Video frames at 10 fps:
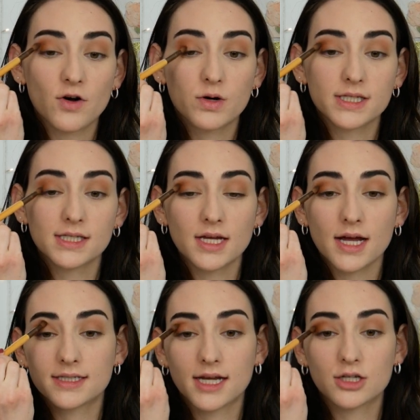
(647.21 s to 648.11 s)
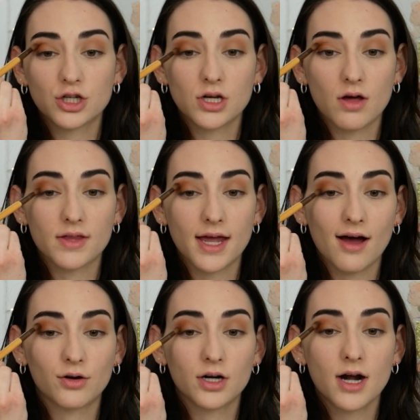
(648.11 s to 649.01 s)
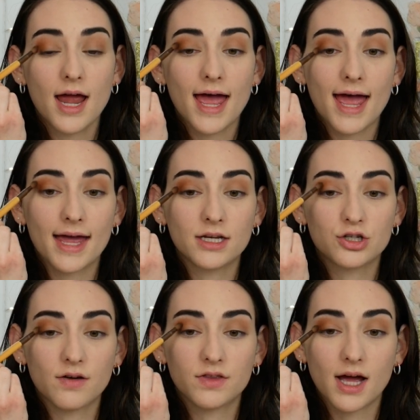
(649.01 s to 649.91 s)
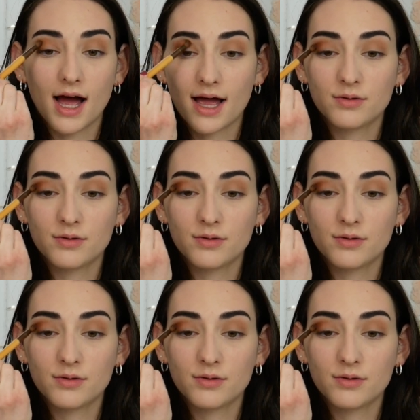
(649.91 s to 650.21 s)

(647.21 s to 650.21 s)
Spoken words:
focusing attention on the outer edge of the eye,